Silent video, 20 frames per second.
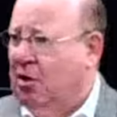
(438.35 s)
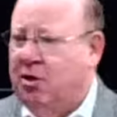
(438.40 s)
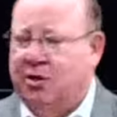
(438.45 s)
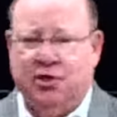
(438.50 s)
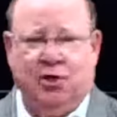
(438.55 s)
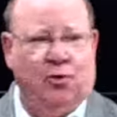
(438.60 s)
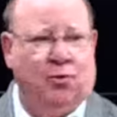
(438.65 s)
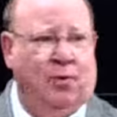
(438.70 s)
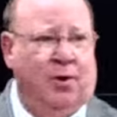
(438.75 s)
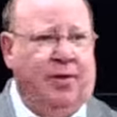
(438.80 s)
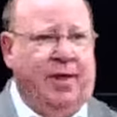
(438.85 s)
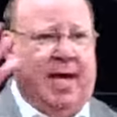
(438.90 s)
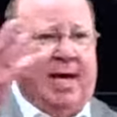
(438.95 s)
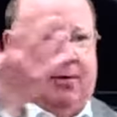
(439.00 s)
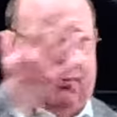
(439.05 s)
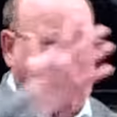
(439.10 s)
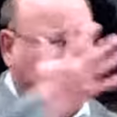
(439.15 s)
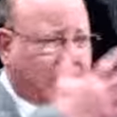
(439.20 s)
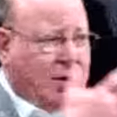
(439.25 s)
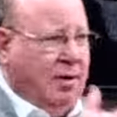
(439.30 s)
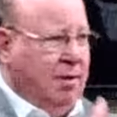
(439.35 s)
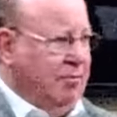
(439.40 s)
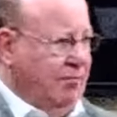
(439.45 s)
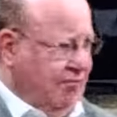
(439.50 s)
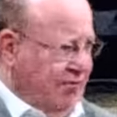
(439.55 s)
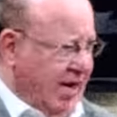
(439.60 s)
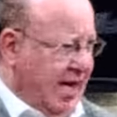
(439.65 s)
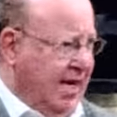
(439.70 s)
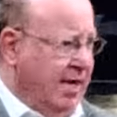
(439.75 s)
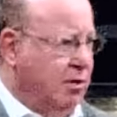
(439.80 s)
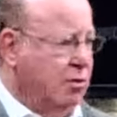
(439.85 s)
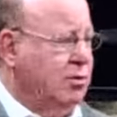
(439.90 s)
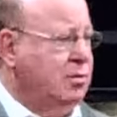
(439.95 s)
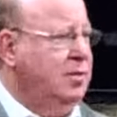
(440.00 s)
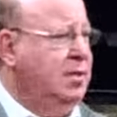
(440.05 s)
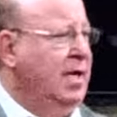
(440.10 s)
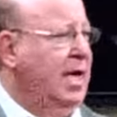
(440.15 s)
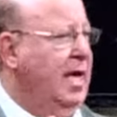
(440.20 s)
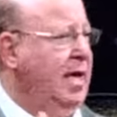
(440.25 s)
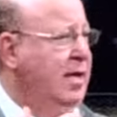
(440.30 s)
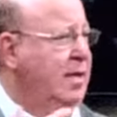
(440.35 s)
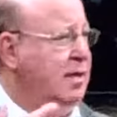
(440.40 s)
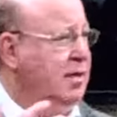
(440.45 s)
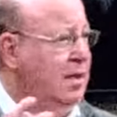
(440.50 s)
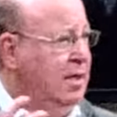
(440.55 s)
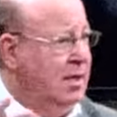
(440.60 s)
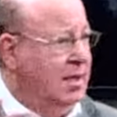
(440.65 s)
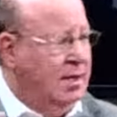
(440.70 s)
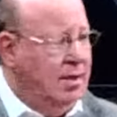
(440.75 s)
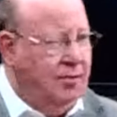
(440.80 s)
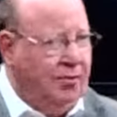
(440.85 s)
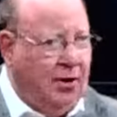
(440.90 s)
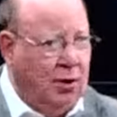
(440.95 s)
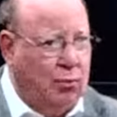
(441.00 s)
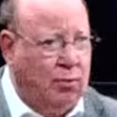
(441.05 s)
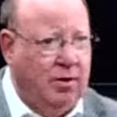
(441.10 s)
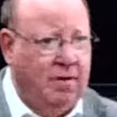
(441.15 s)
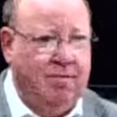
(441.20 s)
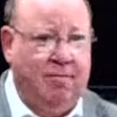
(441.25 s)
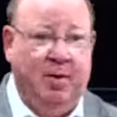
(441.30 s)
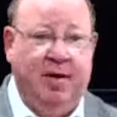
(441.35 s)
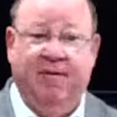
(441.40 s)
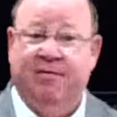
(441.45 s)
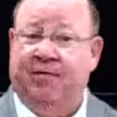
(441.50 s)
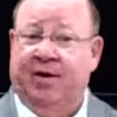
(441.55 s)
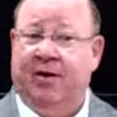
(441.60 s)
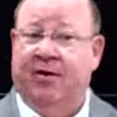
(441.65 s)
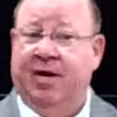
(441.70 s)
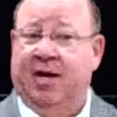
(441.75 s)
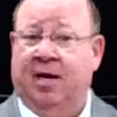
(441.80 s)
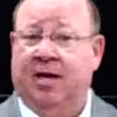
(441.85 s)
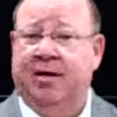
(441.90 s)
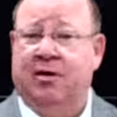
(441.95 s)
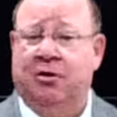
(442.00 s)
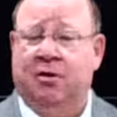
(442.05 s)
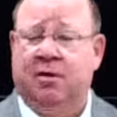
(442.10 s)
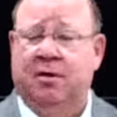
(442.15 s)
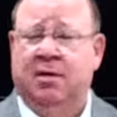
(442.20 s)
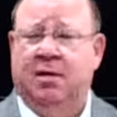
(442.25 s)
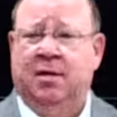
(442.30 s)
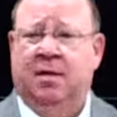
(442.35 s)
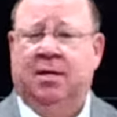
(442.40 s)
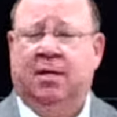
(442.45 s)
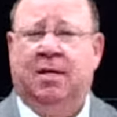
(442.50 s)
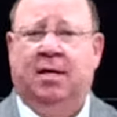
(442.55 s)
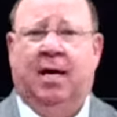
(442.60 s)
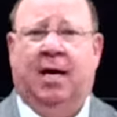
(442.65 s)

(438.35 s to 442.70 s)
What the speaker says: culture where they were veiled and there would have been very little